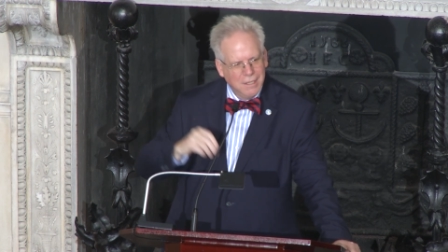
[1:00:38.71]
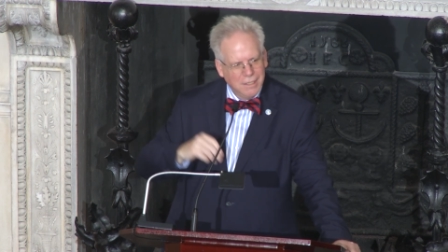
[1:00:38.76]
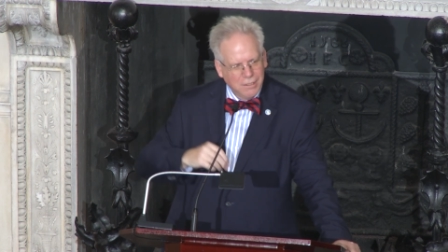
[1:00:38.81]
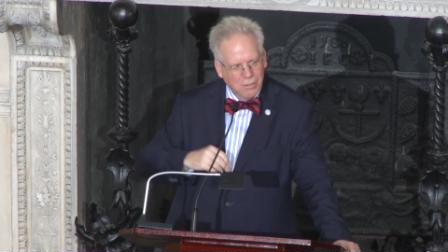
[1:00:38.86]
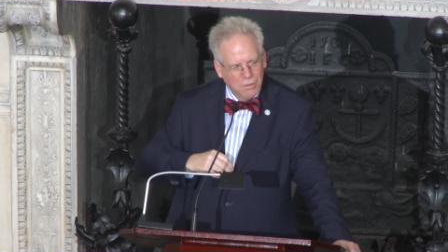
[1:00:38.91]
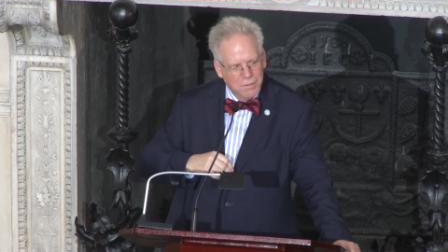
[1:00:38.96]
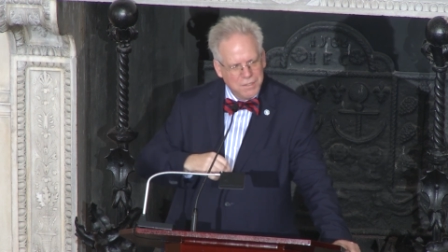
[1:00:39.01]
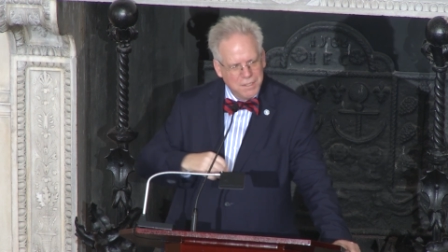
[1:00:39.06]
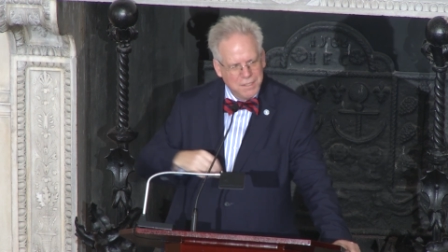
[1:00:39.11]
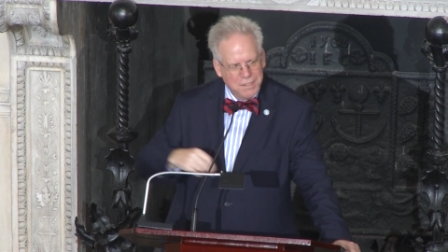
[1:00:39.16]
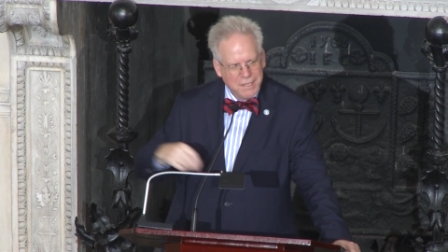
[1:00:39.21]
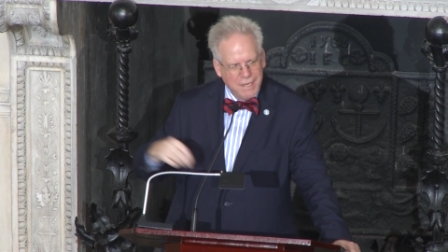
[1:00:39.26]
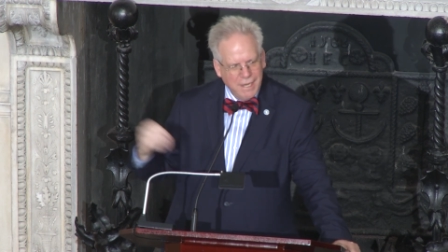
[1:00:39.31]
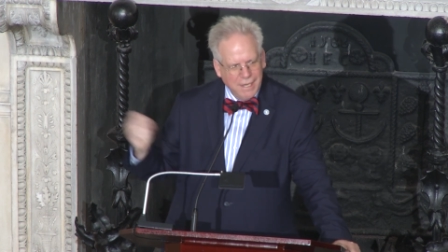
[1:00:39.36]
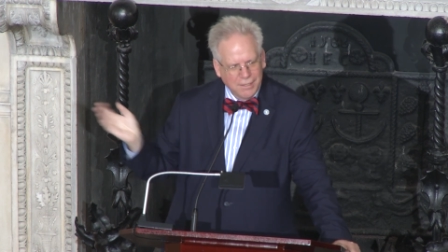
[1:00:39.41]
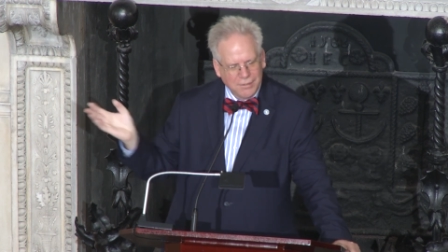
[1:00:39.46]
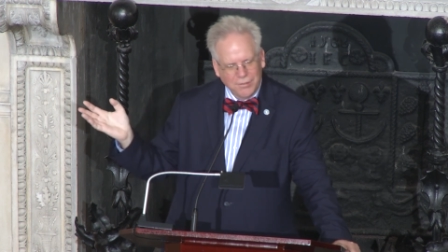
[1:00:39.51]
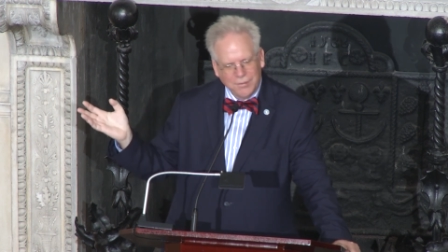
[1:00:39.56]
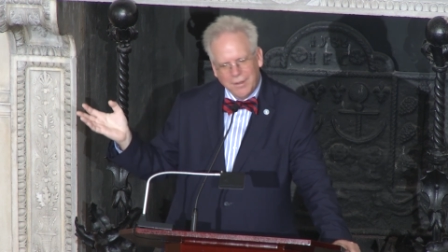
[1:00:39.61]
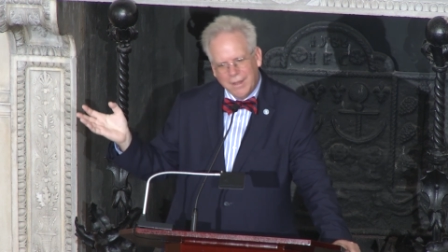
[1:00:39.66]
goes into
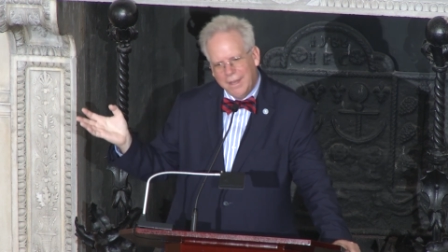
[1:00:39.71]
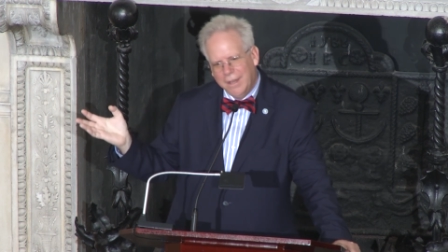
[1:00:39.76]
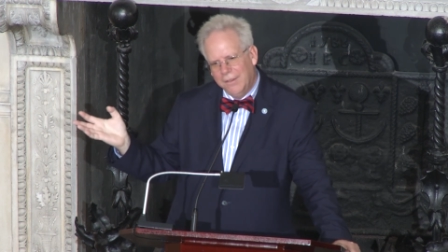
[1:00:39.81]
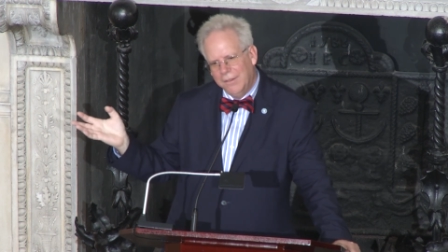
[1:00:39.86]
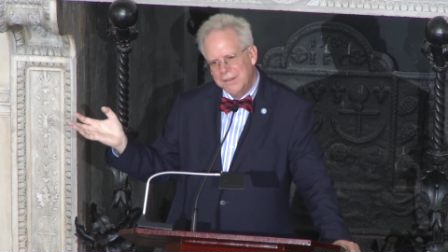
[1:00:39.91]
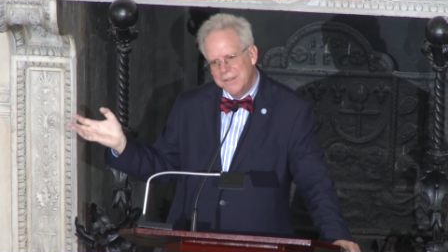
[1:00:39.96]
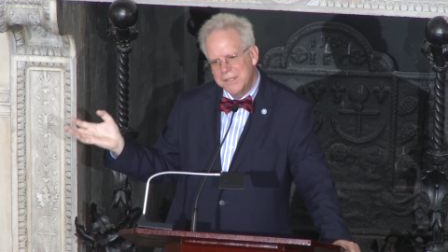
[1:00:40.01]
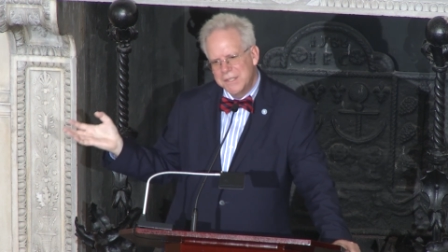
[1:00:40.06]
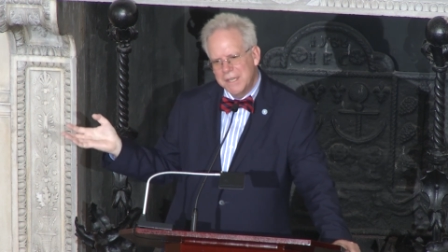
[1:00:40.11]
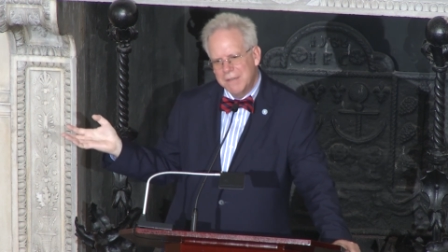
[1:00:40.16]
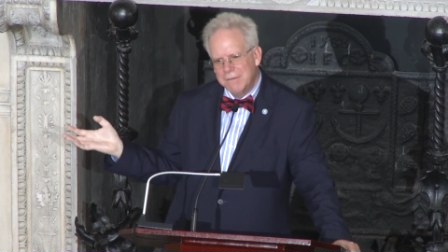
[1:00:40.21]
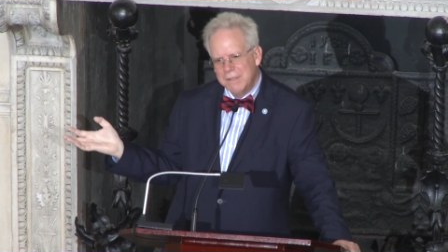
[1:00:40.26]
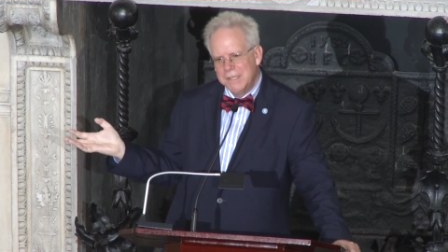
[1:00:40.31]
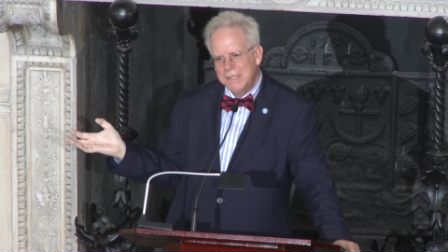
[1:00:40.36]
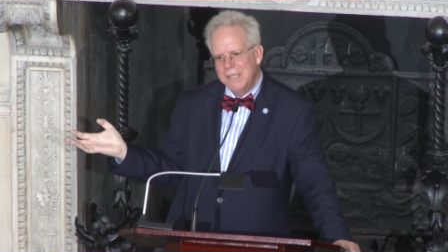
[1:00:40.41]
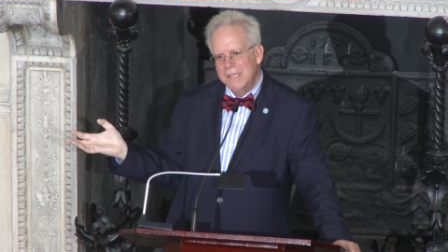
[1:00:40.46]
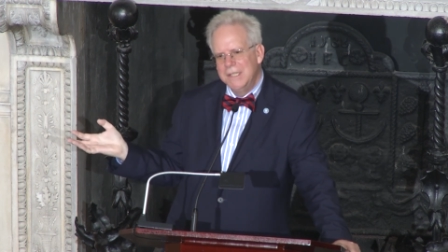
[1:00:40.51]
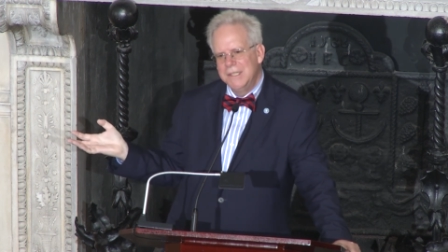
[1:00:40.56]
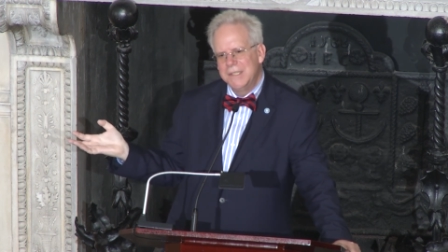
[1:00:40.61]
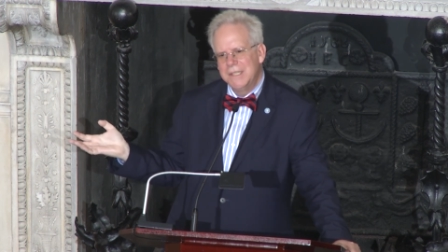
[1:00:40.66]
exile in
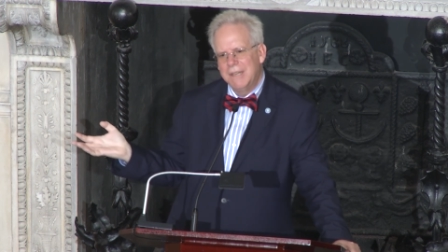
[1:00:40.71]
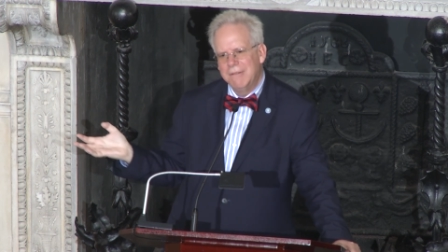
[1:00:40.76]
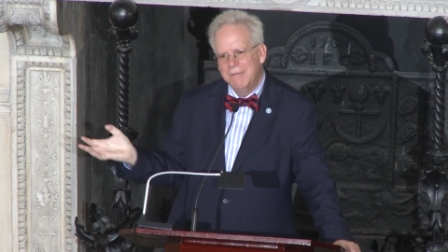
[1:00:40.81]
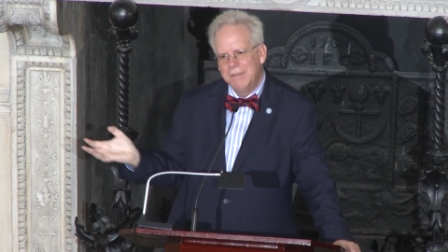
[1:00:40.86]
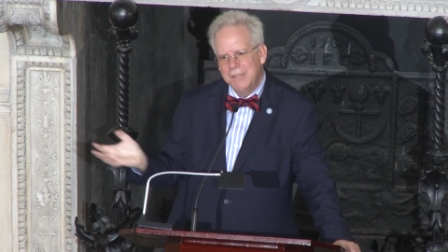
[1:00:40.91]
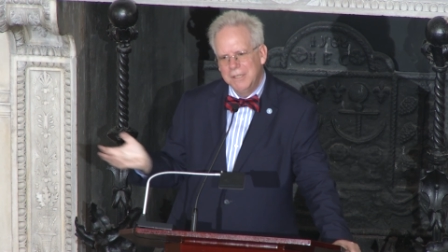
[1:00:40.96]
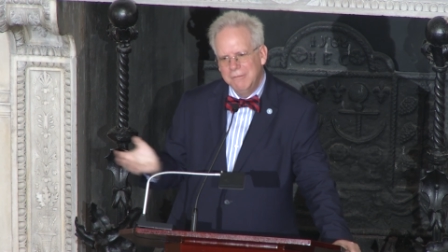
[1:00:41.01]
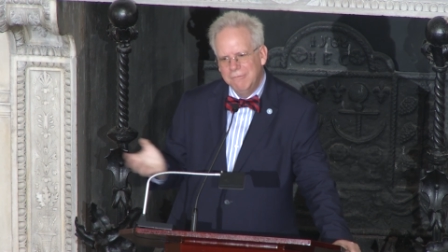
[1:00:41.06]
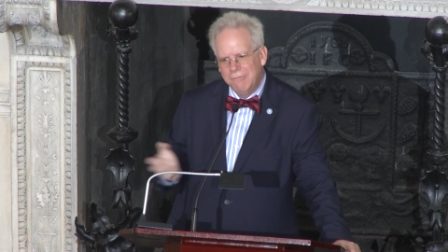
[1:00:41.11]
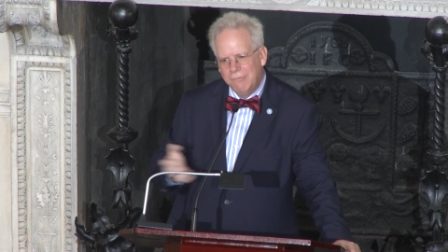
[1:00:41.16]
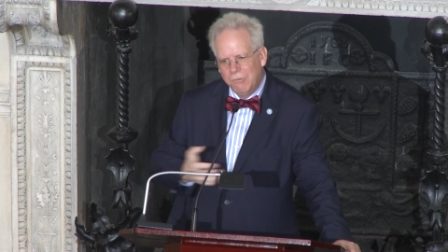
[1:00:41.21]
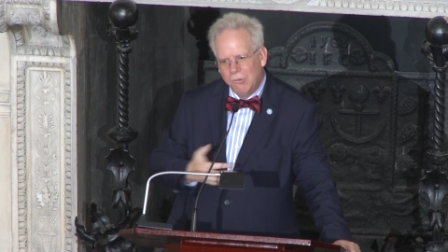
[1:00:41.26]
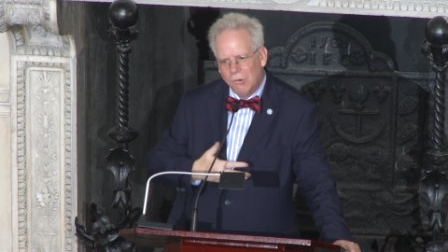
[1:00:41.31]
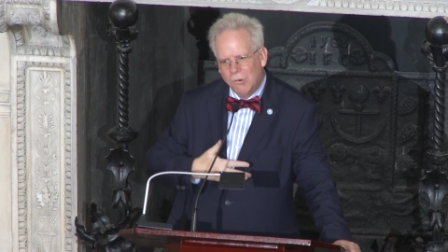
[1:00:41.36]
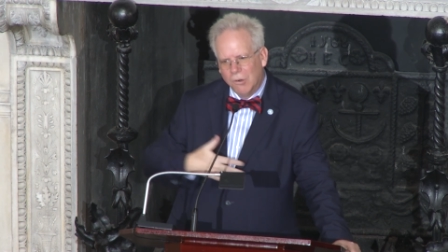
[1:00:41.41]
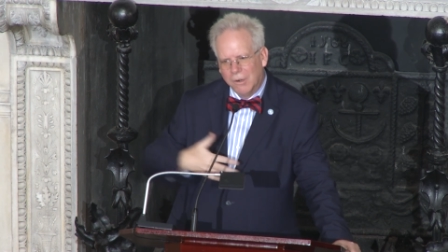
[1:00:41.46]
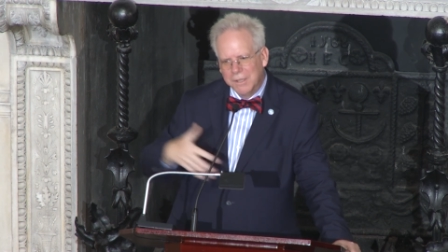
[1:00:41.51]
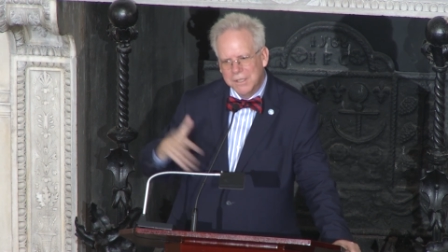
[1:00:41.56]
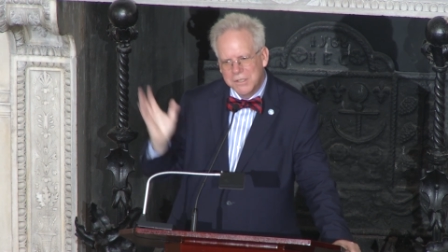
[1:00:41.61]
1774.